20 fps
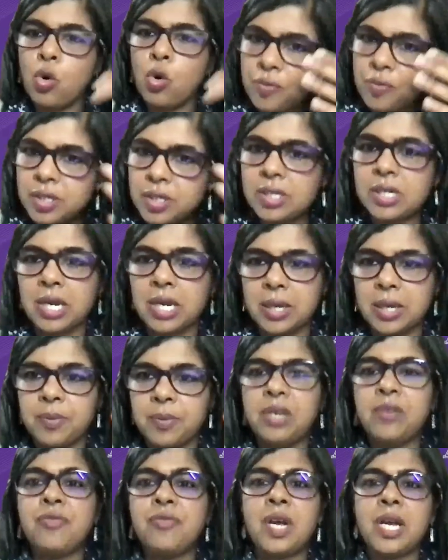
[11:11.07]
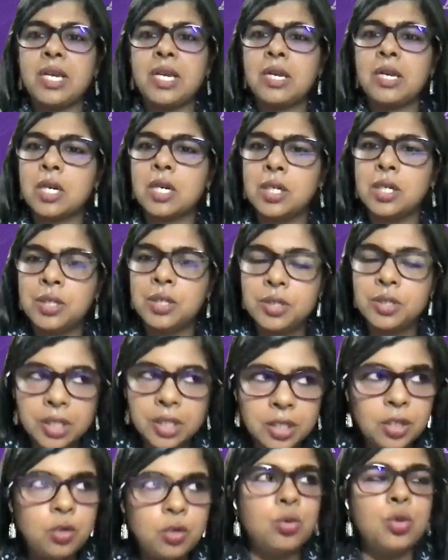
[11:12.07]
over time, if I
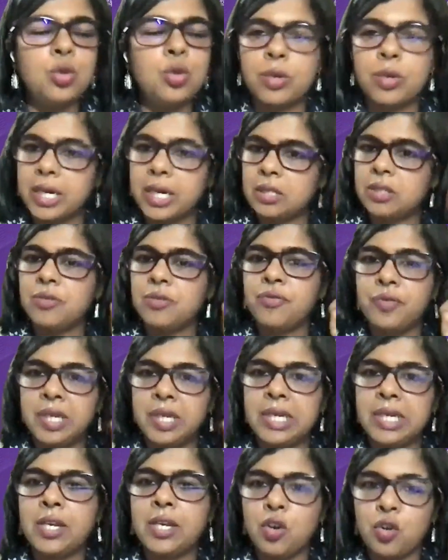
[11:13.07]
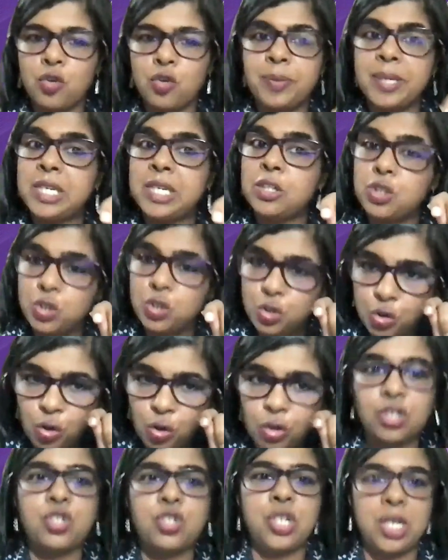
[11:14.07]
continue to get the feeling of being
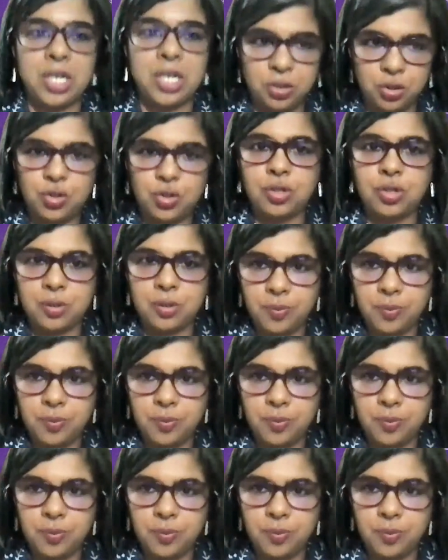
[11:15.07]
shortchanged,